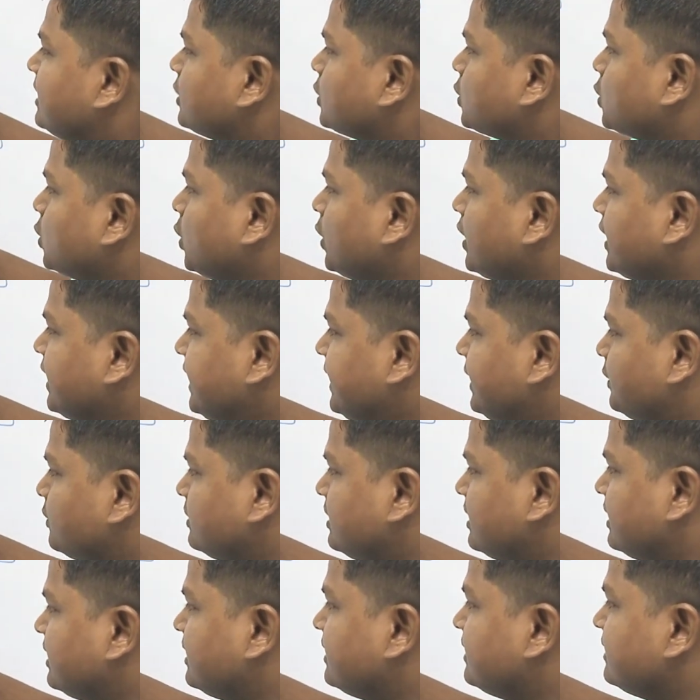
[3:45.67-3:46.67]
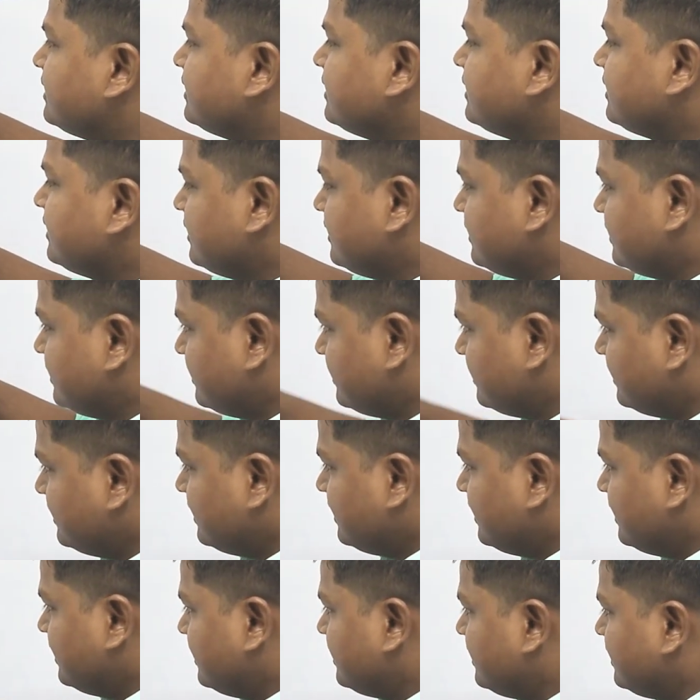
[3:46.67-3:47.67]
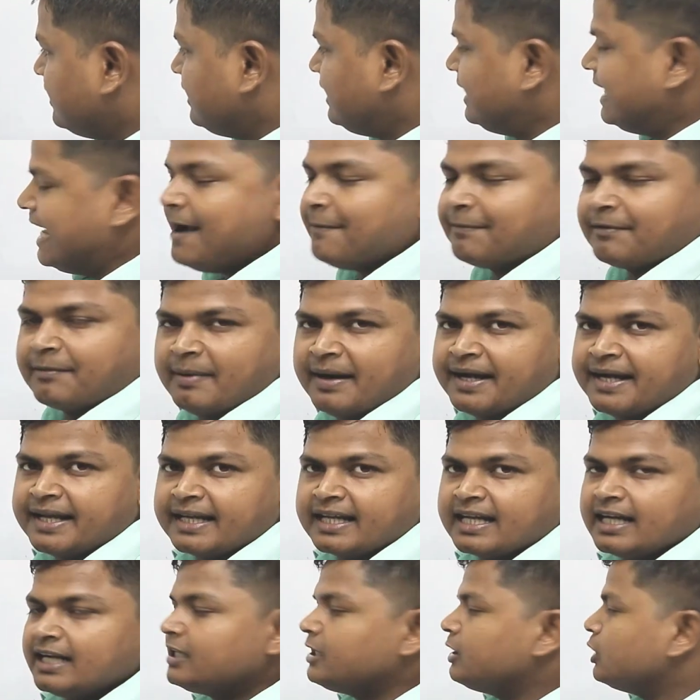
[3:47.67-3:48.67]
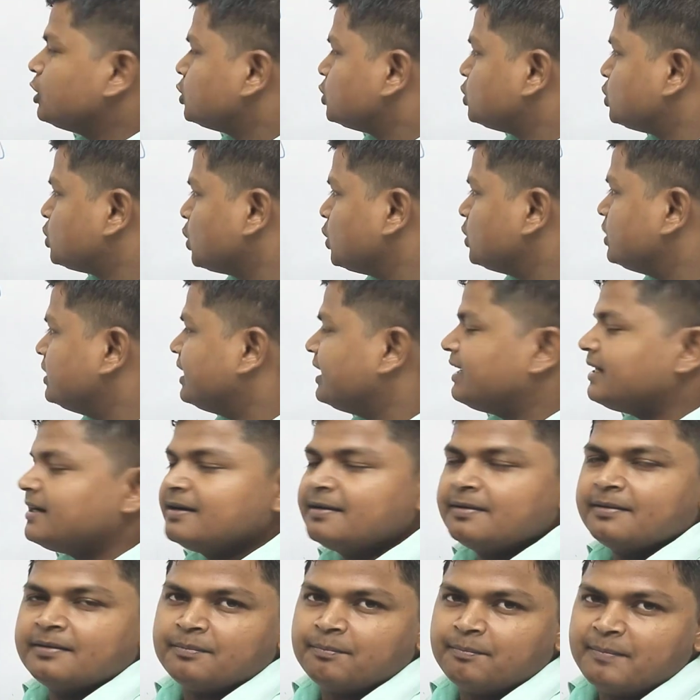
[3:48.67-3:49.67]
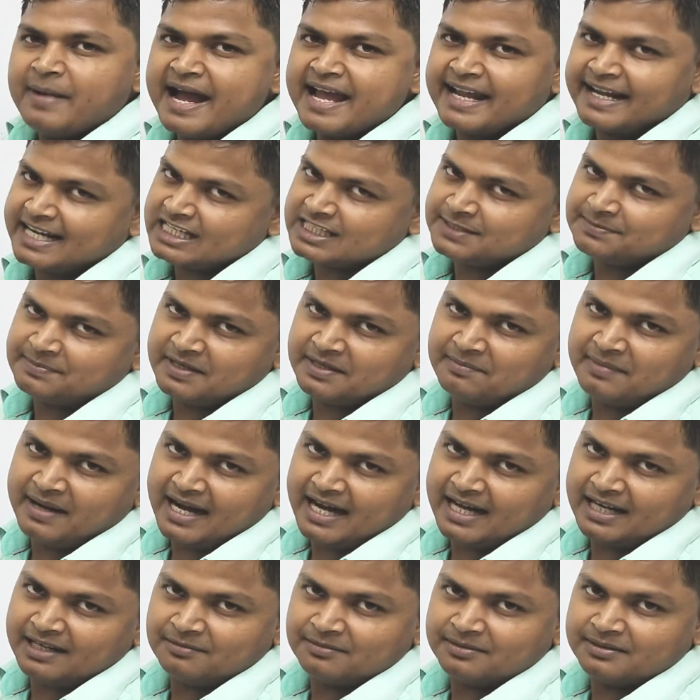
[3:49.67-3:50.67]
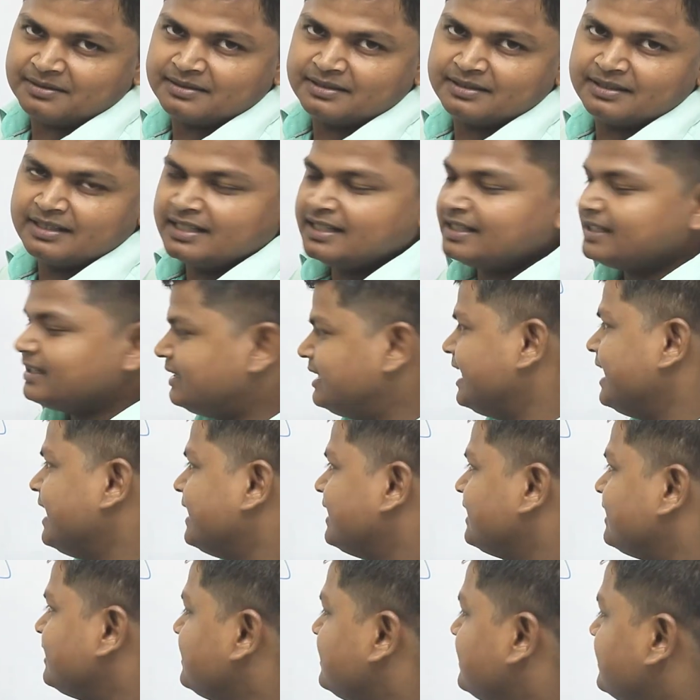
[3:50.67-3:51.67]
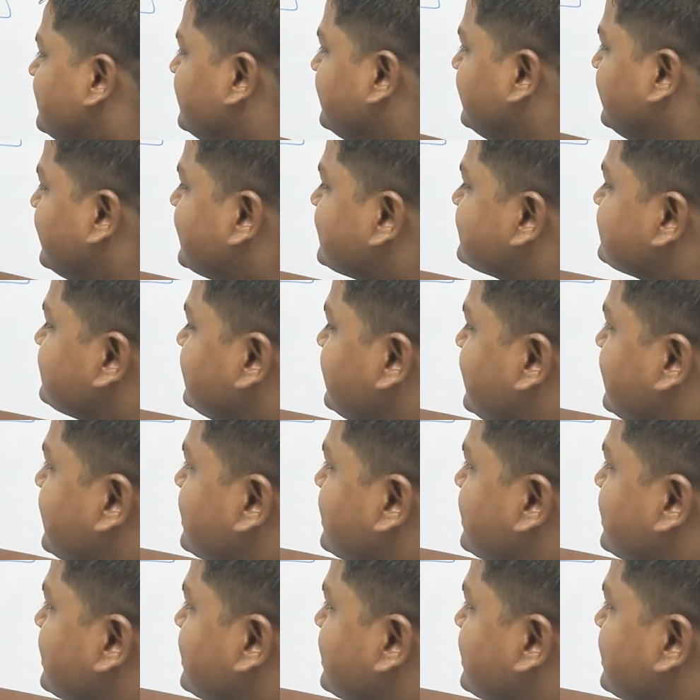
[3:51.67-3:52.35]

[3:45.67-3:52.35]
will go into the left ventricle through the bicuspid valve. Then here's